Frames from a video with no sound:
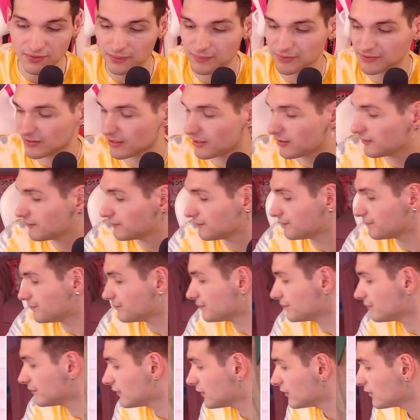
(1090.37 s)
upset.
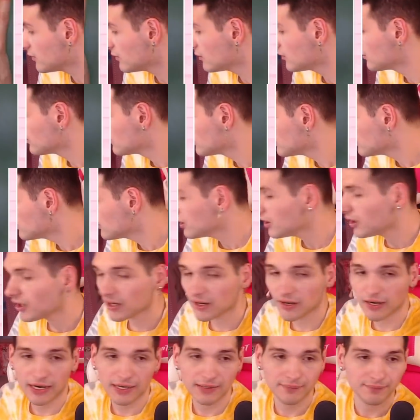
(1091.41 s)
All
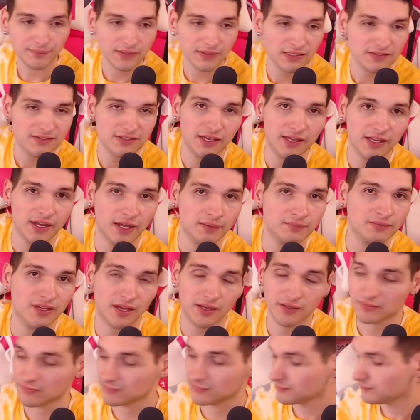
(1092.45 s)
right, that's it. I'm
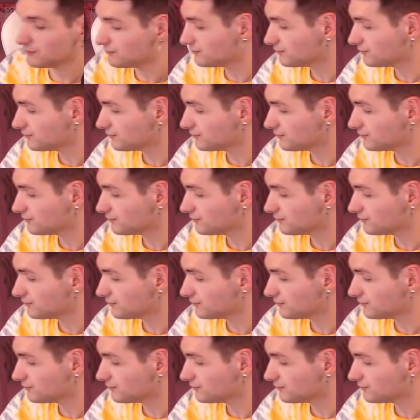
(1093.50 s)
done.